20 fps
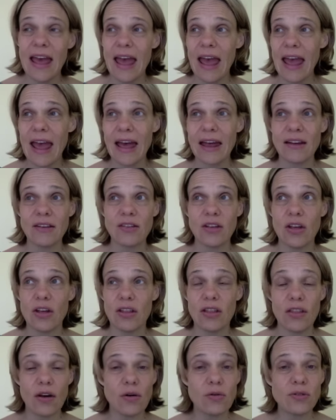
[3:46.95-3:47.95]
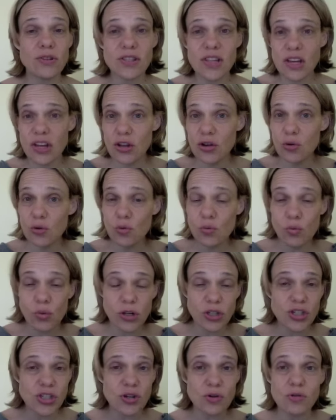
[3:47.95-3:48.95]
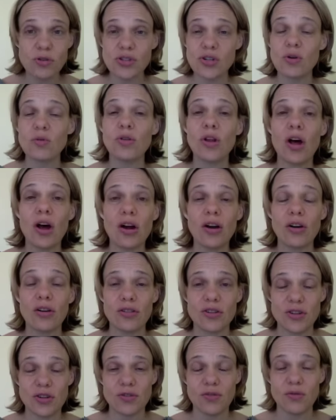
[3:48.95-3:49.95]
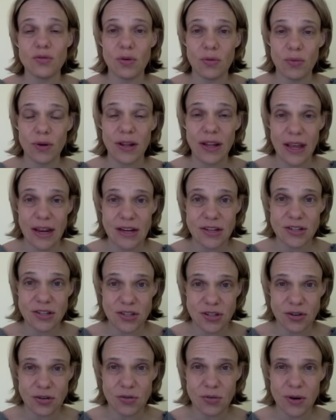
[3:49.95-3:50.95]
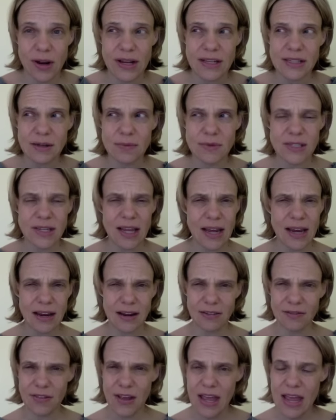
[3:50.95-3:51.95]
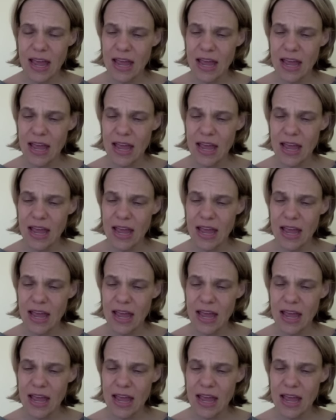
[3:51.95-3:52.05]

and those that you will choose no longer to relate to. It's a sign of